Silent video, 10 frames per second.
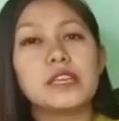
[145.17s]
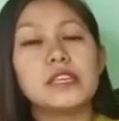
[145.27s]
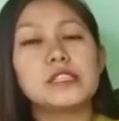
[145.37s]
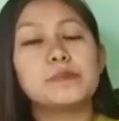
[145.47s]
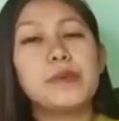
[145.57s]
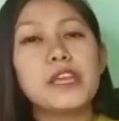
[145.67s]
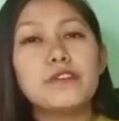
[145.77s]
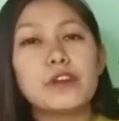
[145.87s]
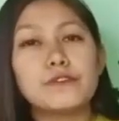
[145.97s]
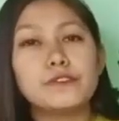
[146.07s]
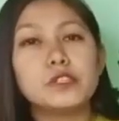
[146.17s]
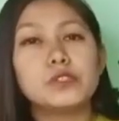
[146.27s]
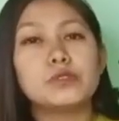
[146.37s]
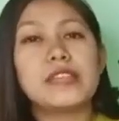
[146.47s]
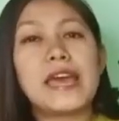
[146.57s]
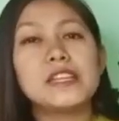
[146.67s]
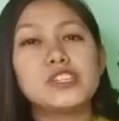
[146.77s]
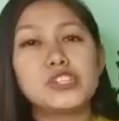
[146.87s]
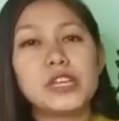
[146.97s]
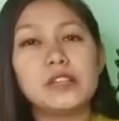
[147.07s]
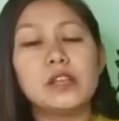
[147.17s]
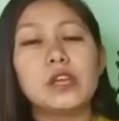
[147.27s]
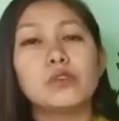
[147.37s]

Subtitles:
is being referred to that shell